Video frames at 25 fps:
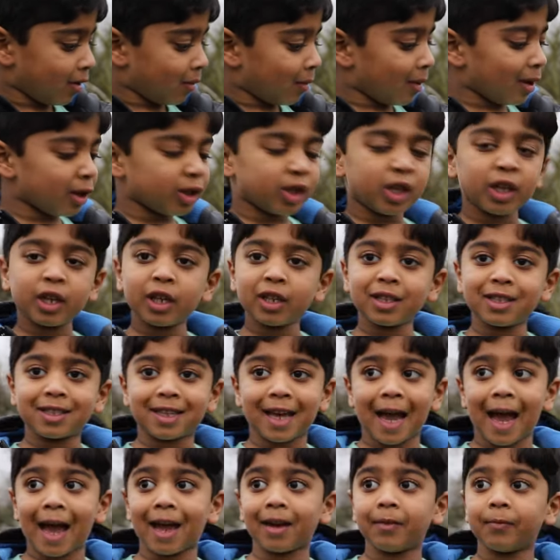Well, chickens
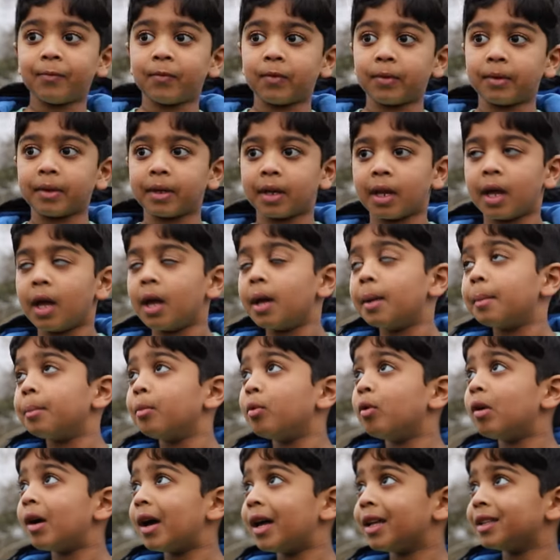can,
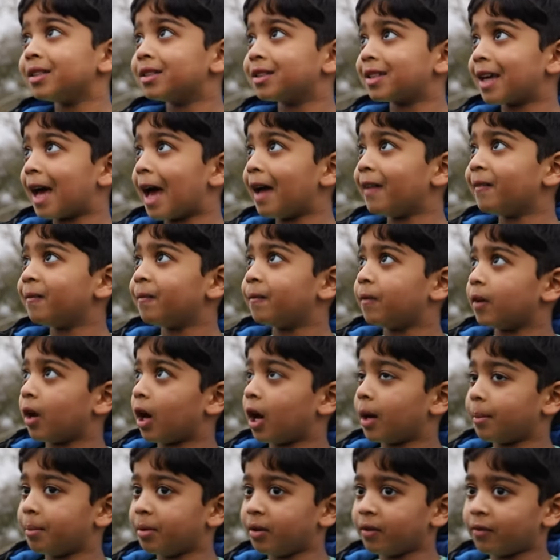moorhens yeah. can
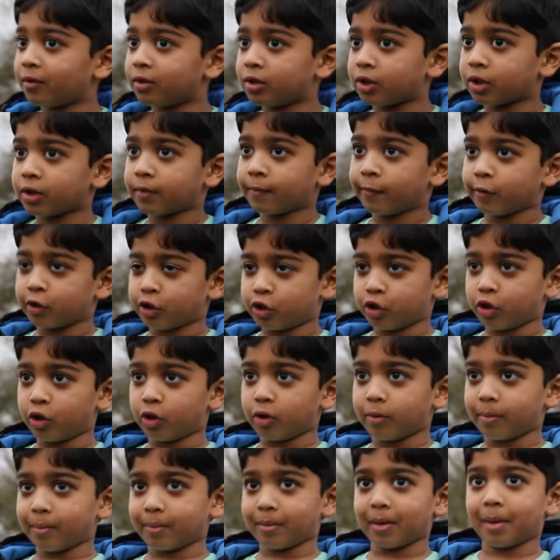fly, but just for
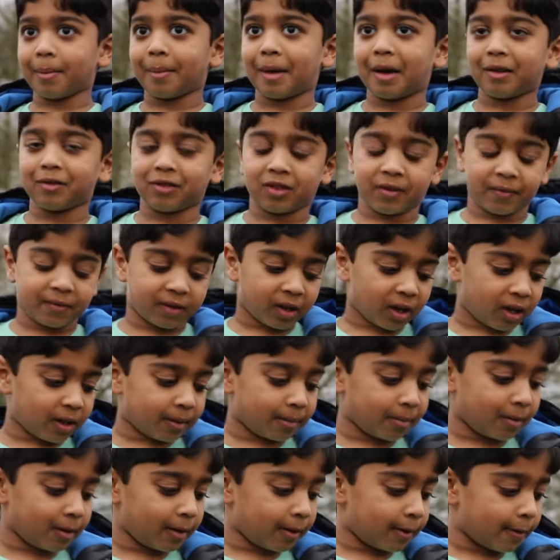short amounts of time.